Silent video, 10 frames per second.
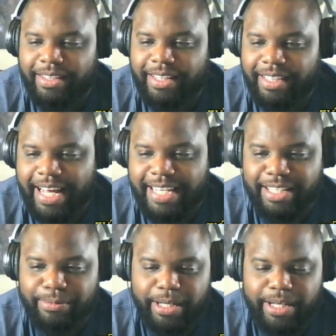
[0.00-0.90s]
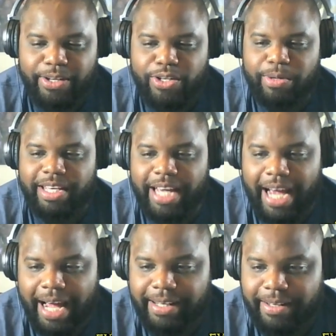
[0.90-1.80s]
the the last little bit of news we
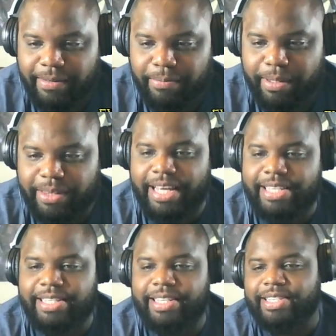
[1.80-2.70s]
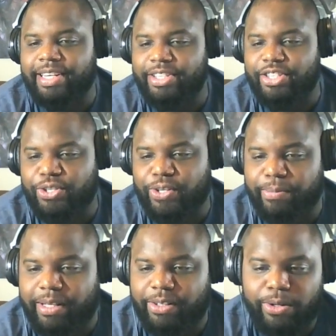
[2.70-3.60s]
got. Bethesda is unsure
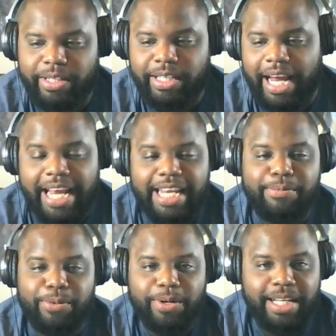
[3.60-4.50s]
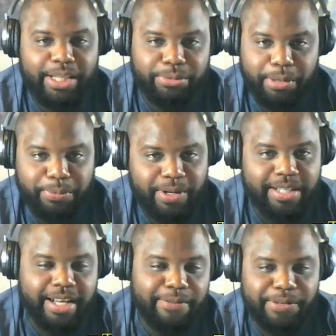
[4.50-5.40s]
about holding any more E three
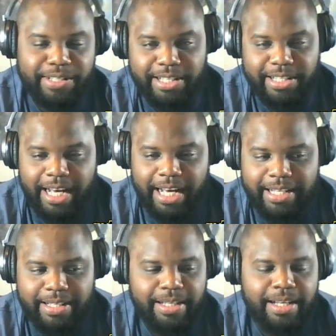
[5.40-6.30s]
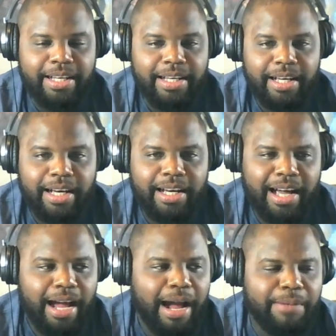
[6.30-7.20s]
press conferences, guys.
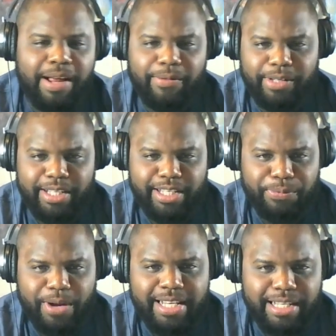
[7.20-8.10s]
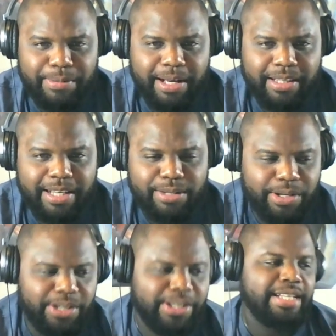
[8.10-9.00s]
Uh, I'm not really surprised about this.
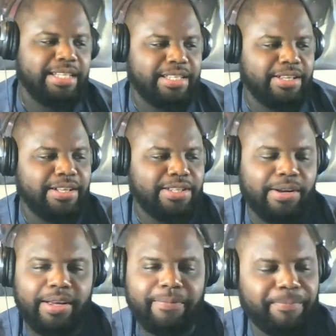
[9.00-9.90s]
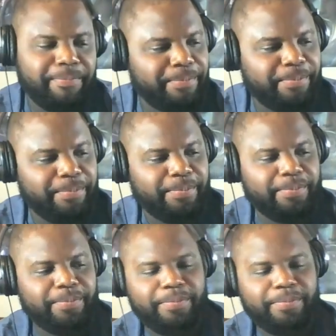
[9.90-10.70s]
What are you guys' thoughts on it? I